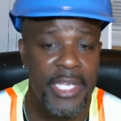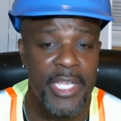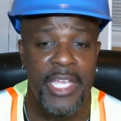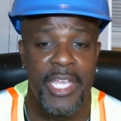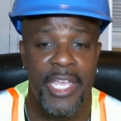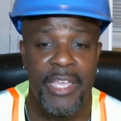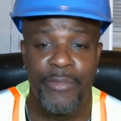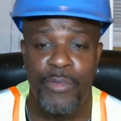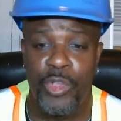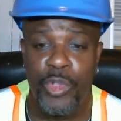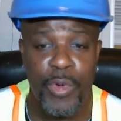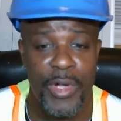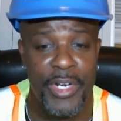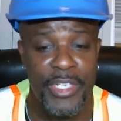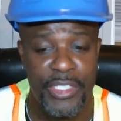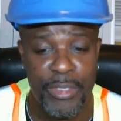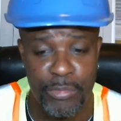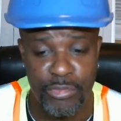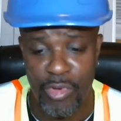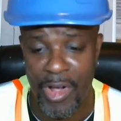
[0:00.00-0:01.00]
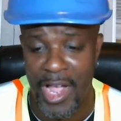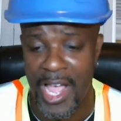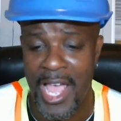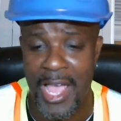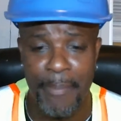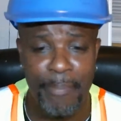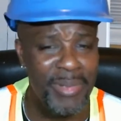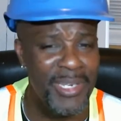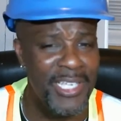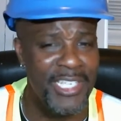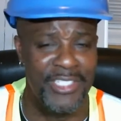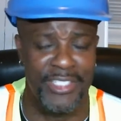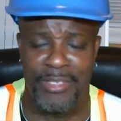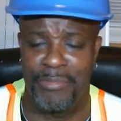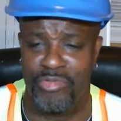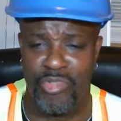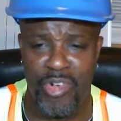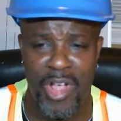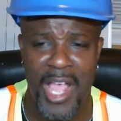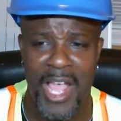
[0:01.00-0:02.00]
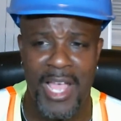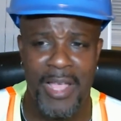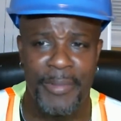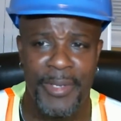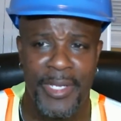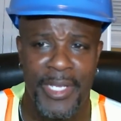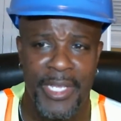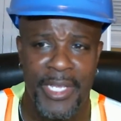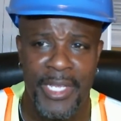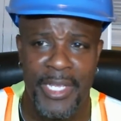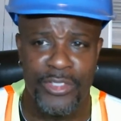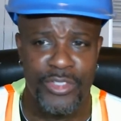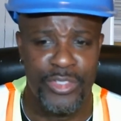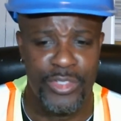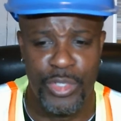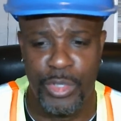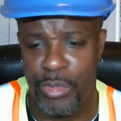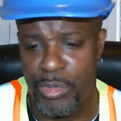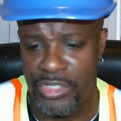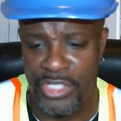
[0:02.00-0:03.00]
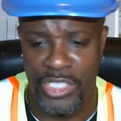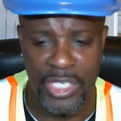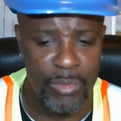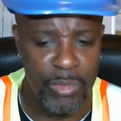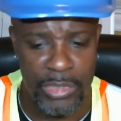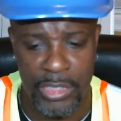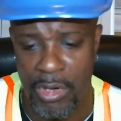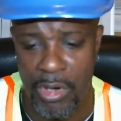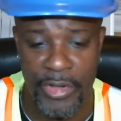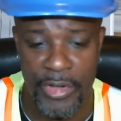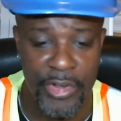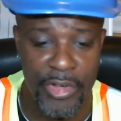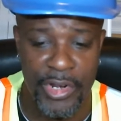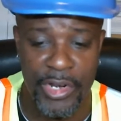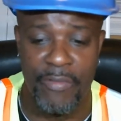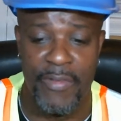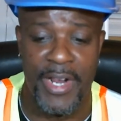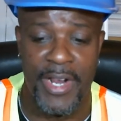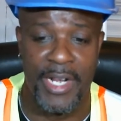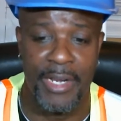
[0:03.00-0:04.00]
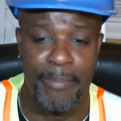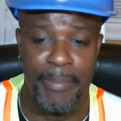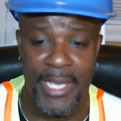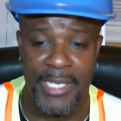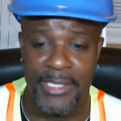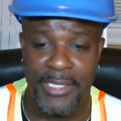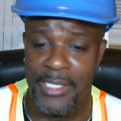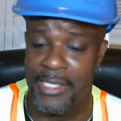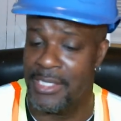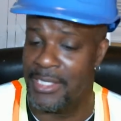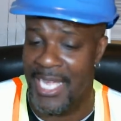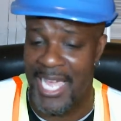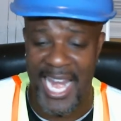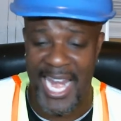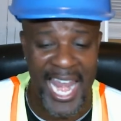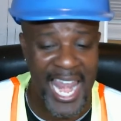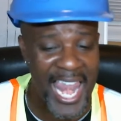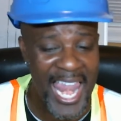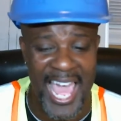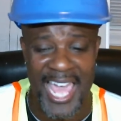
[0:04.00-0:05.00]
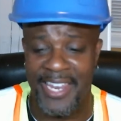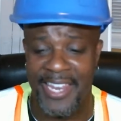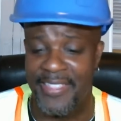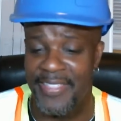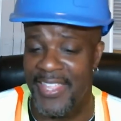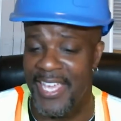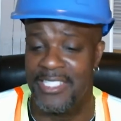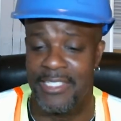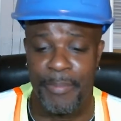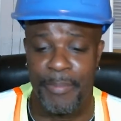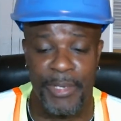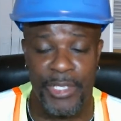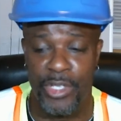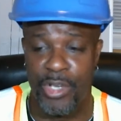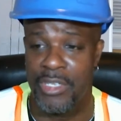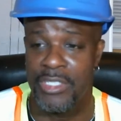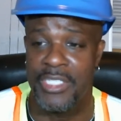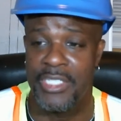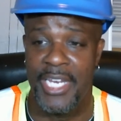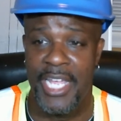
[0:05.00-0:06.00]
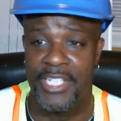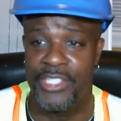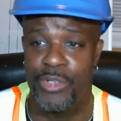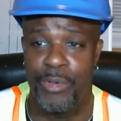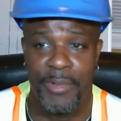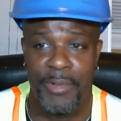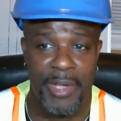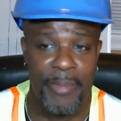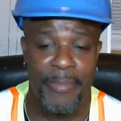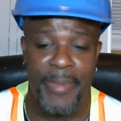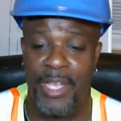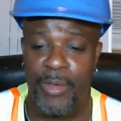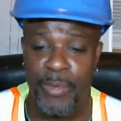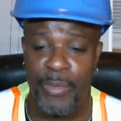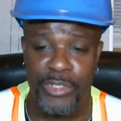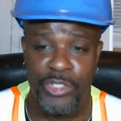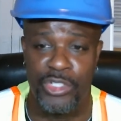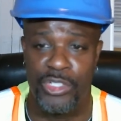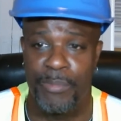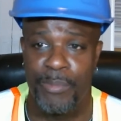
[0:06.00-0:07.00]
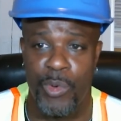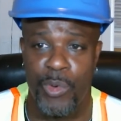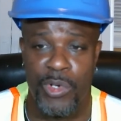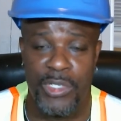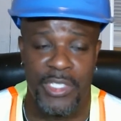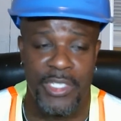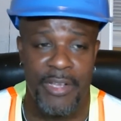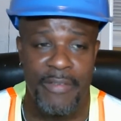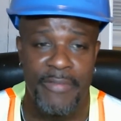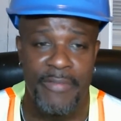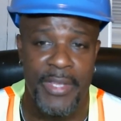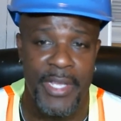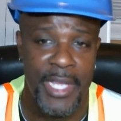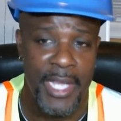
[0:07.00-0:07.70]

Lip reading: If you want to subscribe, please subscribe so you can see what's going on a regular basis, because I got a lot of things to be tossing at you and come back with you some more stuff.